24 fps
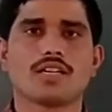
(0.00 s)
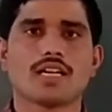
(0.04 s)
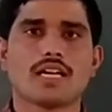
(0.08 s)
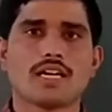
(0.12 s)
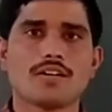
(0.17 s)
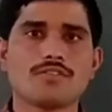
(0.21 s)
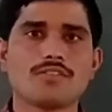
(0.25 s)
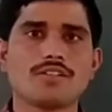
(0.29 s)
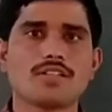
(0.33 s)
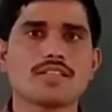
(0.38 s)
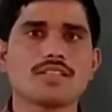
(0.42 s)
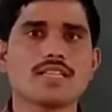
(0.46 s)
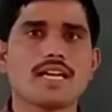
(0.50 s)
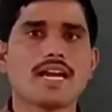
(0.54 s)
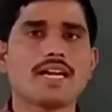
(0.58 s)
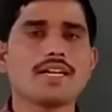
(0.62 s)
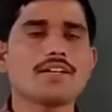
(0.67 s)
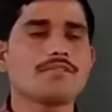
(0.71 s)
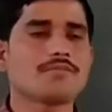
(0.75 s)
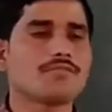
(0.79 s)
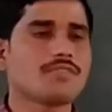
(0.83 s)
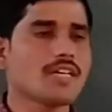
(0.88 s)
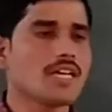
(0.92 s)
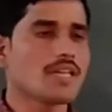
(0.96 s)
After
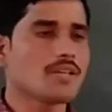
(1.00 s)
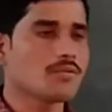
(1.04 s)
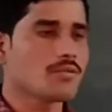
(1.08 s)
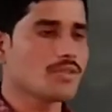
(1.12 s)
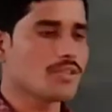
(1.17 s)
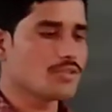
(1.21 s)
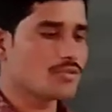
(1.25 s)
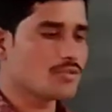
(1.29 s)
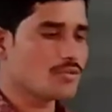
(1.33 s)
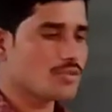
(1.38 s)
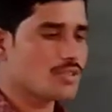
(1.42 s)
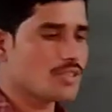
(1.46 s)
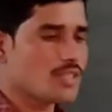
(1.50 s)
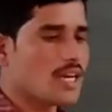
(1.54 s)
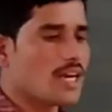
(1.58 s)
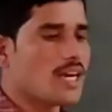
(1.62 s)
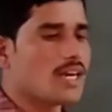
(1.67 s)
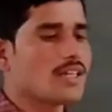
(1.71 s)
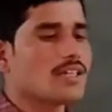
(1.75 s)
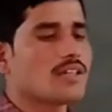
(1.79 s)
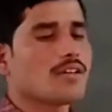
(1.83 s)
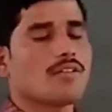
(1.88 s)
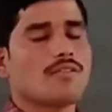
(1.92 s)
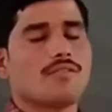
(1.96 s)
that we are going to
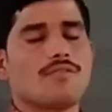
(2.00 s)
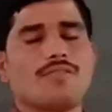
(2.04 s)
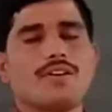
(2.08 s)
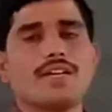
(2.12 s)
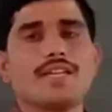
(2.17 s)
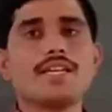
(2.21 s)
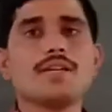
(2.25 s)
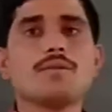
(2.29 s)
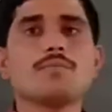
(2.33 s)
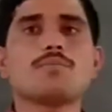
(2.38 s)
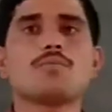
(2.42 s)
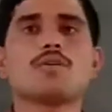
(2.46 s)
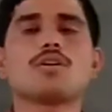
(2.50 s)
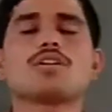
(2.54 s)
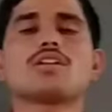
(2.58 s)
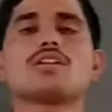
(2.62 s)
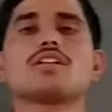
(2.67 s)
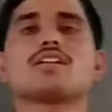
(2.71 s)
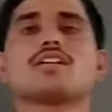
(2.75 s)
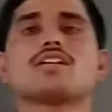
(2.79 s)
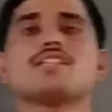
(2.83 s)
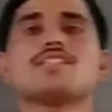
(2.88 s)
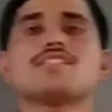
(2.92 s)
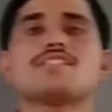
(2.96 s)
start very
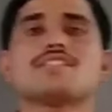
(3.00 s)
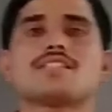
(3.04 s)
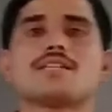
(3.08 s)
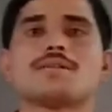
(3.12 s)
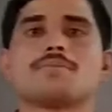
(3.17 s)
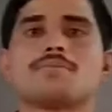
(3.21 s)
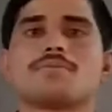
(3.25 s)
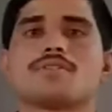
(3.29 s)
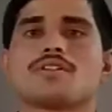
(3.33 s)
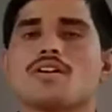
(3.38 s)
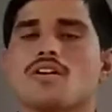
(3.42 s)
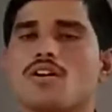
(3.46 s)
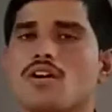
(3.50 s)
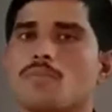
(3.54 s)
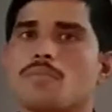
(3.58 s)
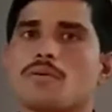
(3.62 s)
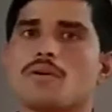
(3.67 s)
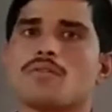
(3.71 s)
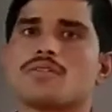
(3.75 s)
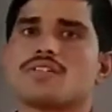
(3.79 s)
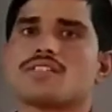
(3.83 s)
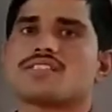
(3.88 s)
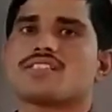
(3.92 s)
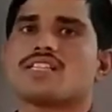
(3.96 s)
important concept of
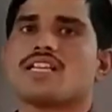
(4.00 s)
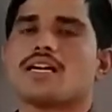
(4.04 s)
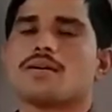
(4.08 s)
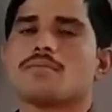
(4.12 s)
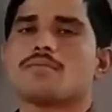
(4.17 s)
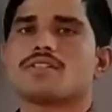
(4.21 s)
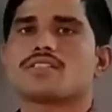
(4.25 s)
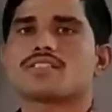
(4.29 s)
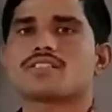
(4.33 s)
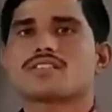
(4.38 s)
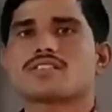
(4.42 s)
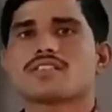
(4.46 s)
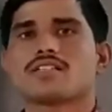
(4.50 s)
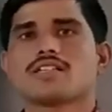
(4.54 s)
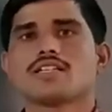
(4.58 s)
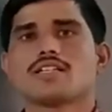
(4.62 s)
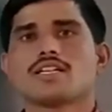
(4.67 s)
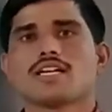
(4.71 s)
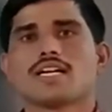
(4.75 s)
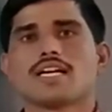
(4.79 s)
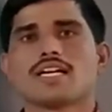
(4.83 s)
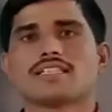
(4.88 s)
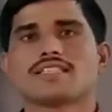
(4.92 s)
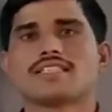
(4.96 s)
our syllabus,
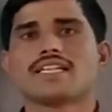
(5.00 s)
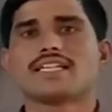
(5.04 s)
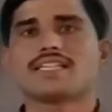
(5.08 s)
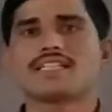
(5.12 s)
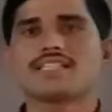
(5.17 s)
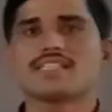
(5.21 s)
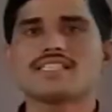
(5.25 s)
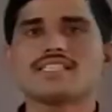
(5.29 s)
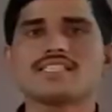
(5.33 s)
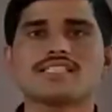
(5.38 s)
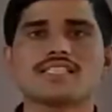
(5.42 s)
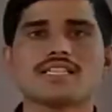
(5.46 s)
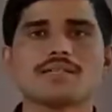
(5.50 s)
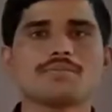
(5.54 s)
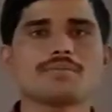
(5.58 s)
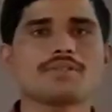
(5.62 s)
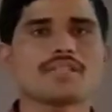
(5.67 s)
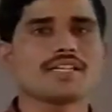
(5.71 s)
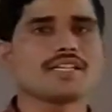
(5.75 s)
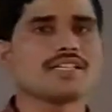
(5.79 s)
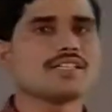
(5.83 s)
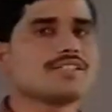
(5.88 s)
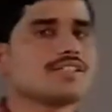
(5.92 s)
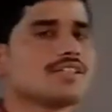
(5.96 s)
and that
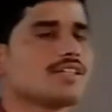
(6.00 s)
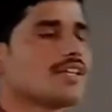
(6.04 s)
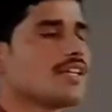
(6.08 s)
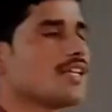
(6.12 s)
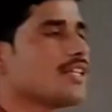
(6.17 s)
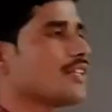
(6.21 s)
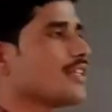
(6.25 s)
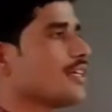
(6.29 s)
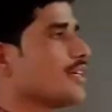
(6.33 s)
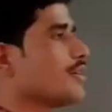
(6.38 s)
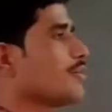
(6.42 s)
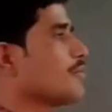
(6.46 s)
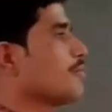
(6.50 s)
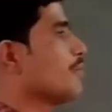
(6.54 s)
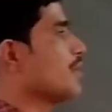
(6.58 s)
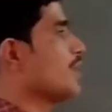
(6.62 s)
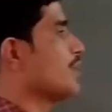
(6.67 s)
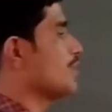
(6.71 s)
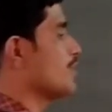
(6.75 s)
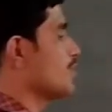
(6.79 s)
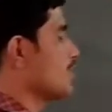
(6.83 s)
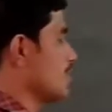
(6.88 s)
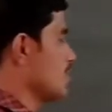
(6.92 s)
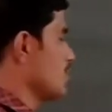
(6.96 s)
concept is nothing
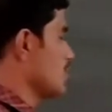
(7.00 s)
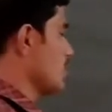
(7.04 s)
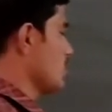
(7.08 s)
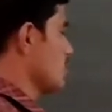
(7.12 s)
but